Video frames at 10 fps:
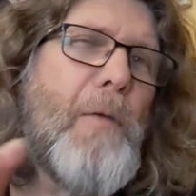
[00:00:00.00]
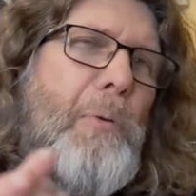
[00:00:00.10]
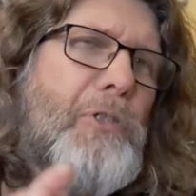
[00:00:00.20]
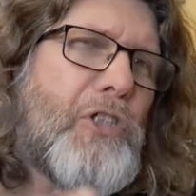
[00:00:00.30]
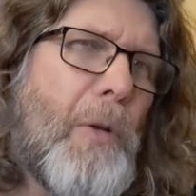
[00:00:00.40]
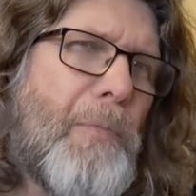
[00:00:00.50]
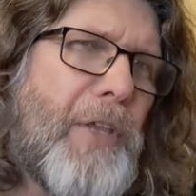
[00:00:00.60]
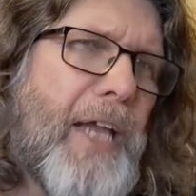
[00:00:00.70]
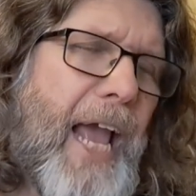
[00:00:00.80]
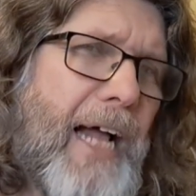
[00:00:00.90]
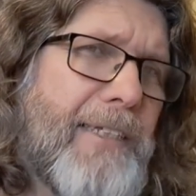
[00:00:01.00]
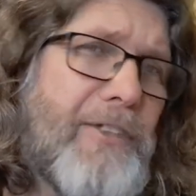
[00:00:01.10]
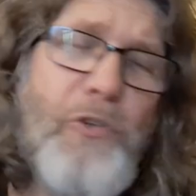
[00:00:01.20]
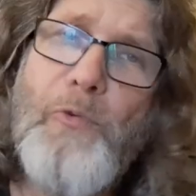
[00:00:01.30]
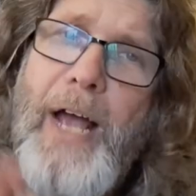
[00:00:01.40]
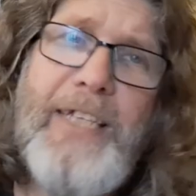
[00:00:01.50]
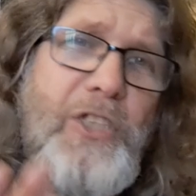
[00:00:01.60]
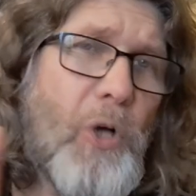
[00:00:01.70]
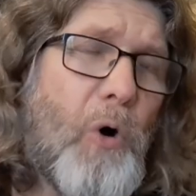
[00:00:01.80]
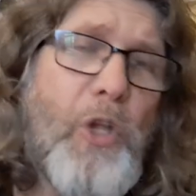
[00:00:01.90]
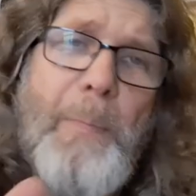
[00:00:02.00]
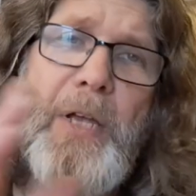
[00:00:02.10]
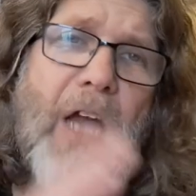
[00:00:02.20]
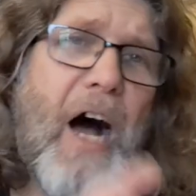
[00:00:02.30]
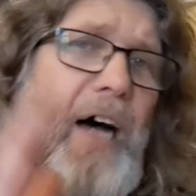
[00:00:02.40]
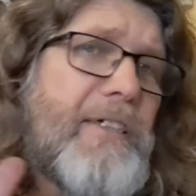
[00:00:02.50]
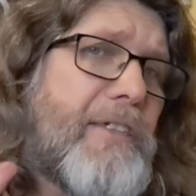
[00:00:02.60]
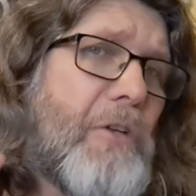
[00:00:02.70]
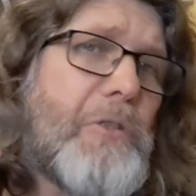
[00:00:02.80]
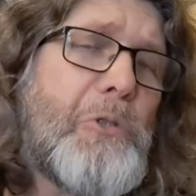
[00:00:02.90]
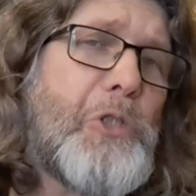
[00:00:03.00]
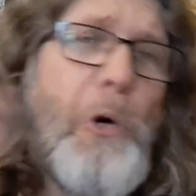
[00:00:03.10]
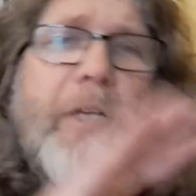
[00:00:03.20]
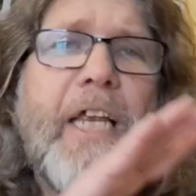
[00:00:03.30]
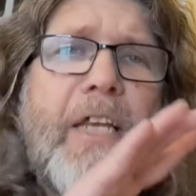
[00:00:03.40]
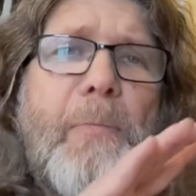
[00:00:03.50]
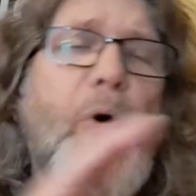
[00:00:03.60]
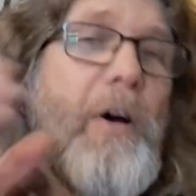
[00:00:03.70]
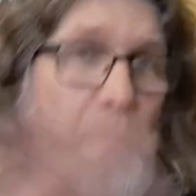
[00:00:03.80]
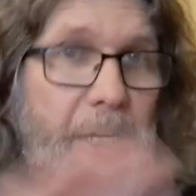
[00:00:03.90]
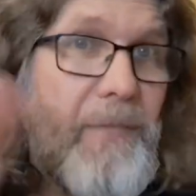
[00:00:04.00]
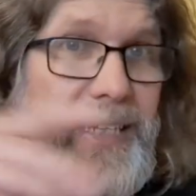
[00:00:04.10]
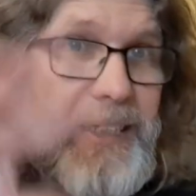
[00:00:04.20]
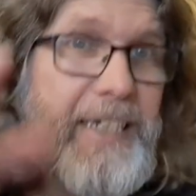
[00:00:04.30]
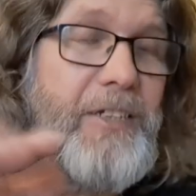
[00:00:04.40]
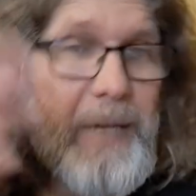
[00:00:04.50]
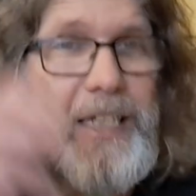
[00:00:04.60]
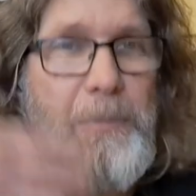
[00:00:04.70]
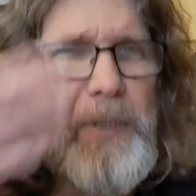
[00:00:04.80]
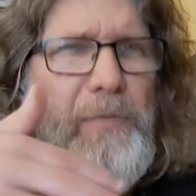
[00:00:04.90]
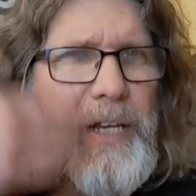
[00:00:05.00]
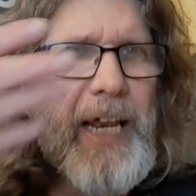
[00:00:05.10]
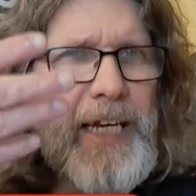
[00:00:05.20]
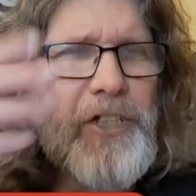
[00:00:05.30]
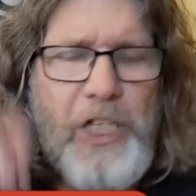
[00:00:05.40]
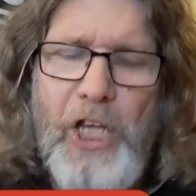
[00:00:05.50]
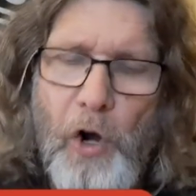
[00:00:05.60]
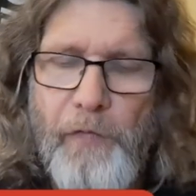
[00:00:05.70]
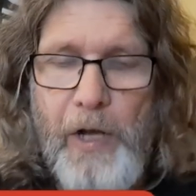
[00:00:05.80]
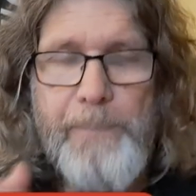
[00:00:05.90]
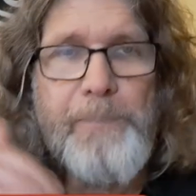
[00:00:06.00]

put something else to rest or you're being asked not to join anymore whatever this is right there's a bit of an energy here of